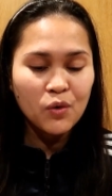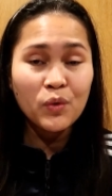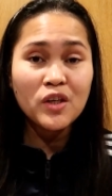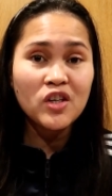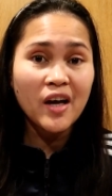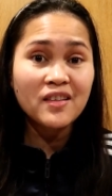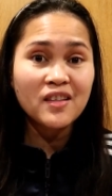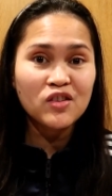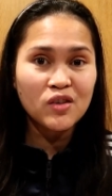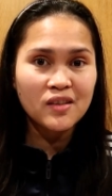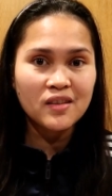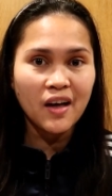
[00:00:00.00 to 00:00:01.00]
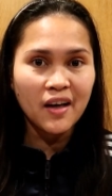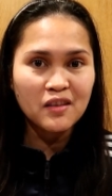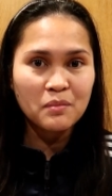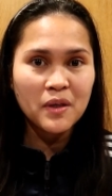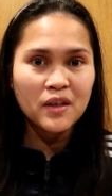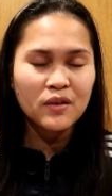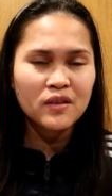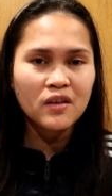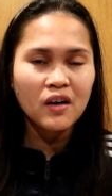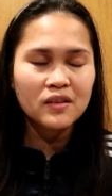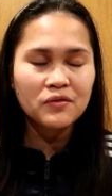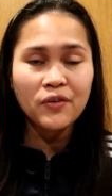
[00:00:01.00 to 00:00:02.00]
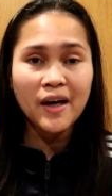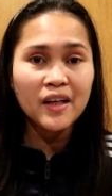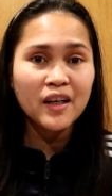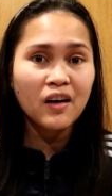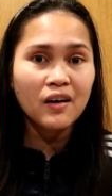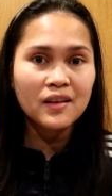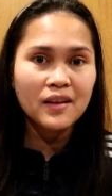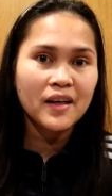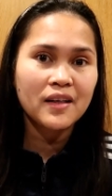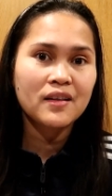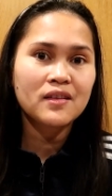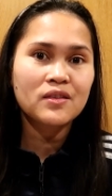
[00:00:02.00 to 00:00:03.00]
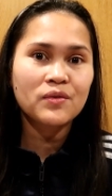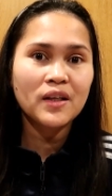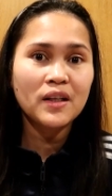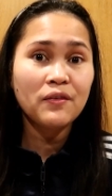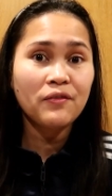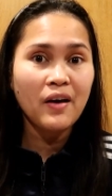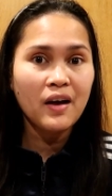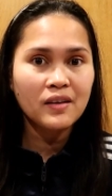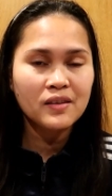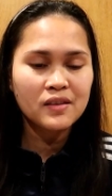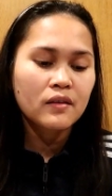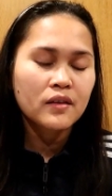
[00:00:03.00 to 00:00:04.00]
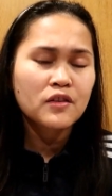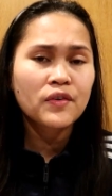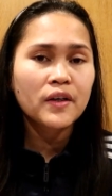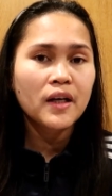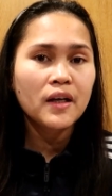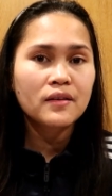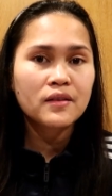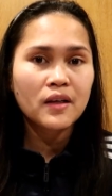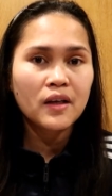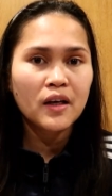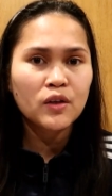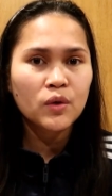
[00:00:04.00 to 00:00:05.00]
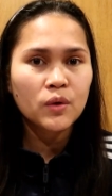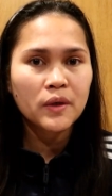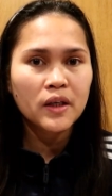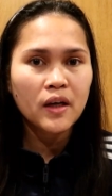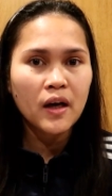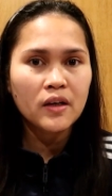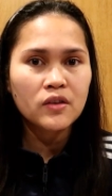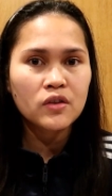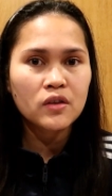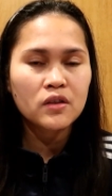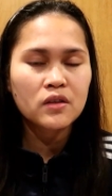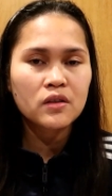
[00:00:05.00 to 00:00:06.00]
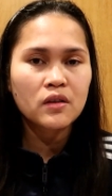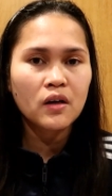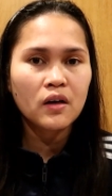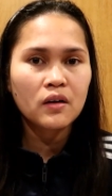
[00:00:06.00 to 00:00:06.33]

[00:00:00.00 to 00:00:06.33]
which I suggest, guys, because filing online is really fast, it's very easy and quick. I just